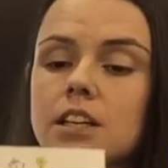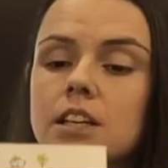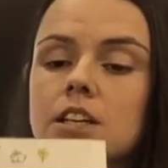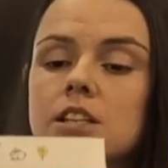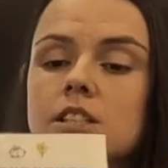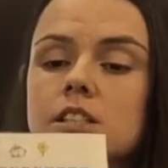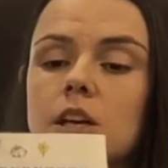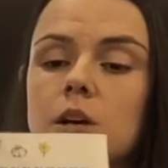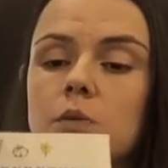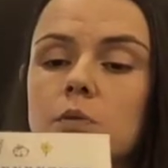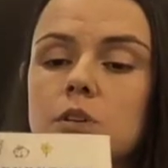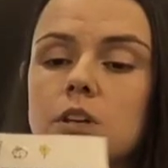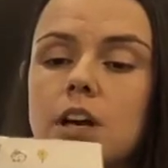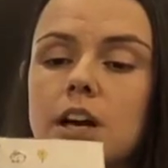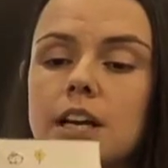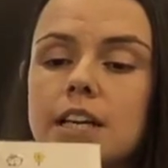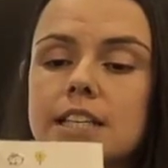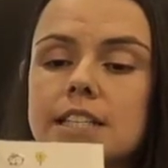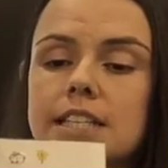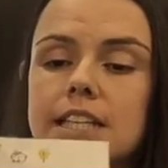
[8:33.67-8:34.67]
So
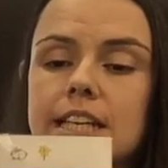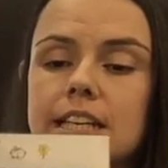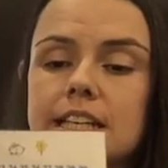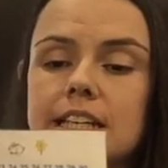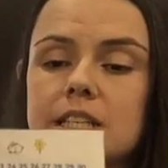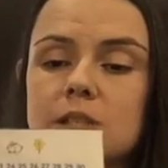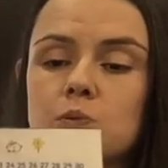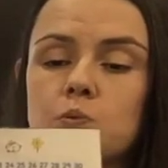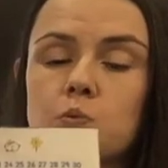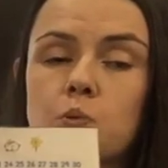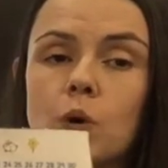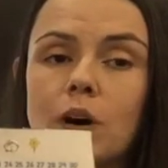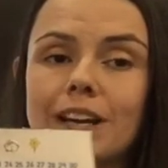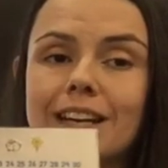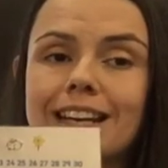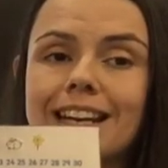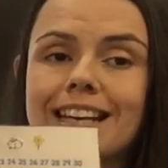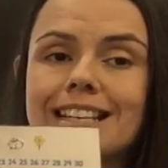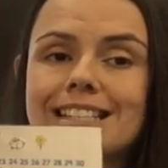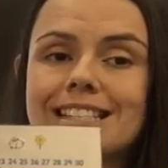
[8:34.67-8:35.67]
19 is one
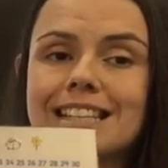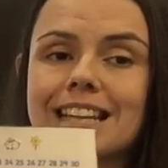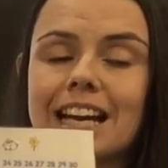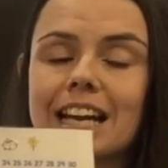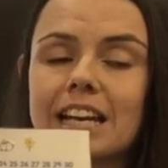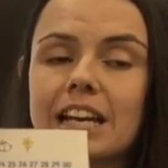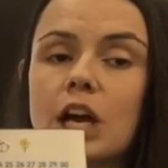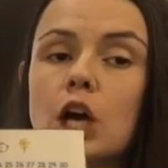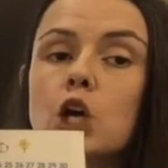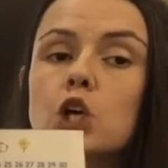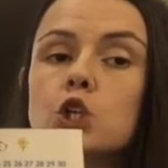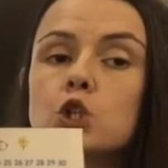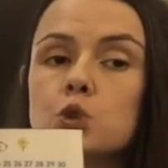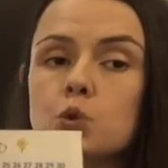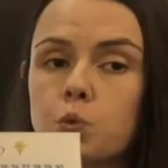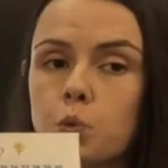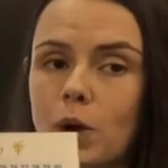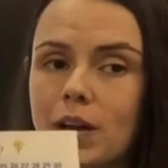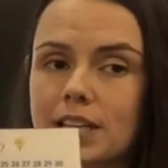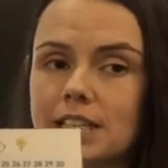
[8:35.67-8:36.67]
less than
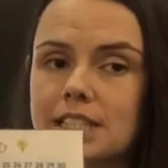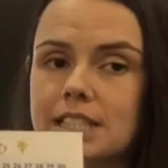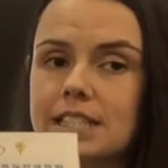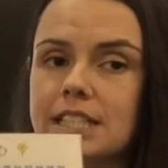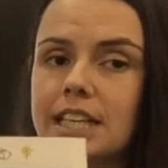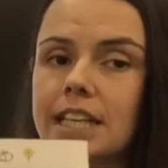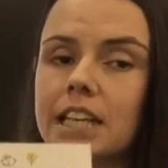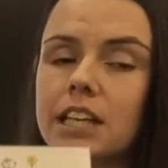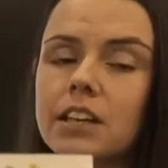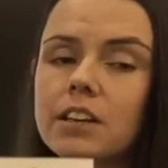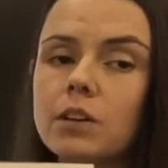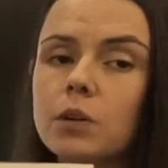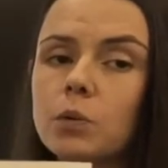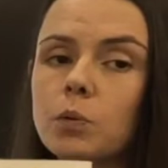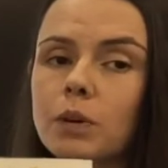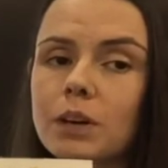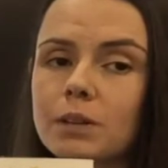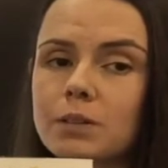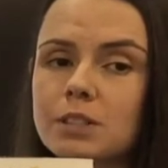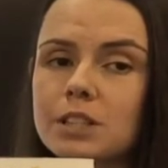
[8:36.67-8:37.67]
20.
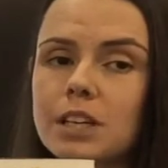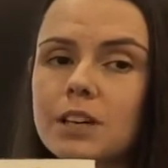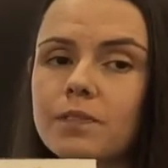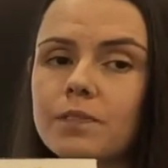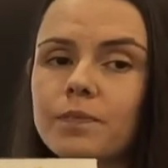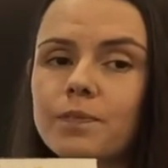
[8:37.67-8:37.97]
Well done.